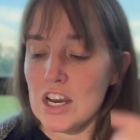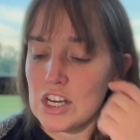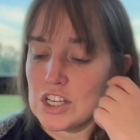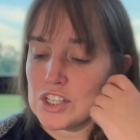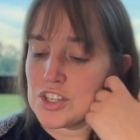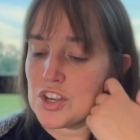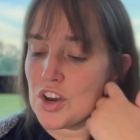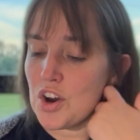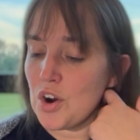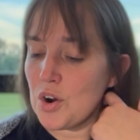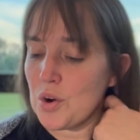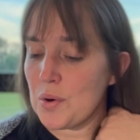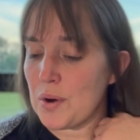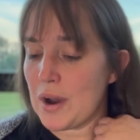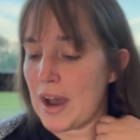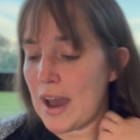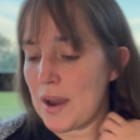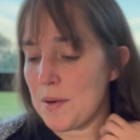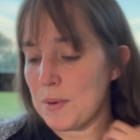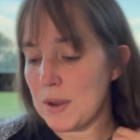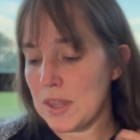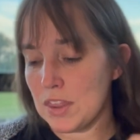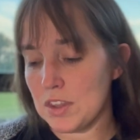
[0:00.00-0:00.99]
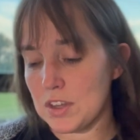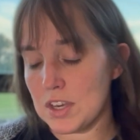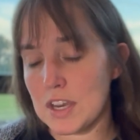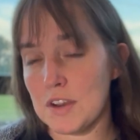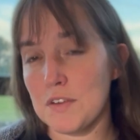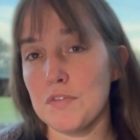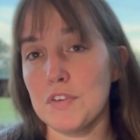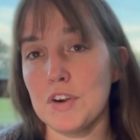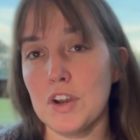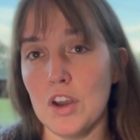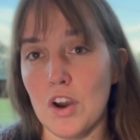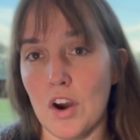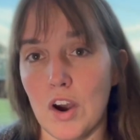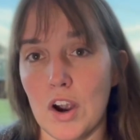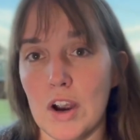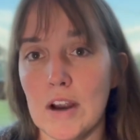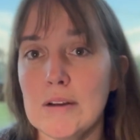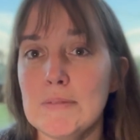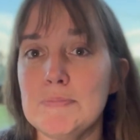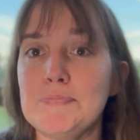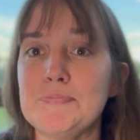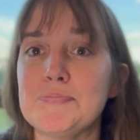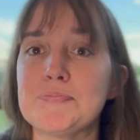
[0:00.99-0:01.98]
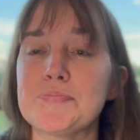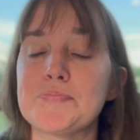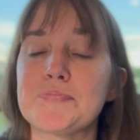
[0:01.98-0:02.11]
So I went looking for yarn